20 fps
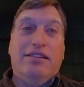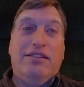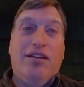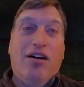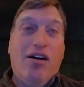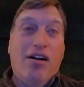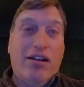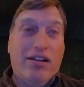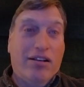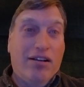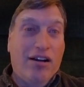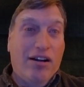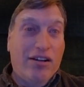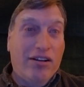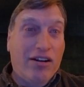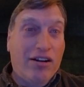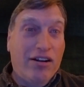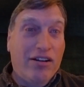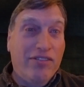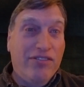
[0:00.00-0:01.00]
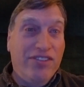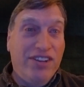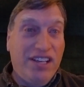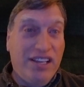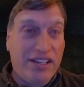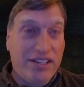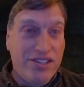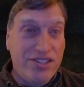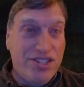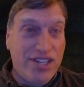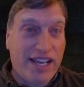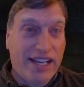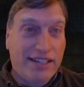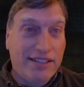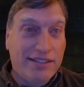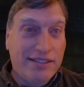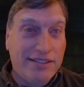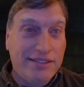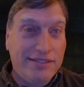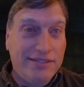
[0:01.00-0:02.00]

Doggone RVing channel.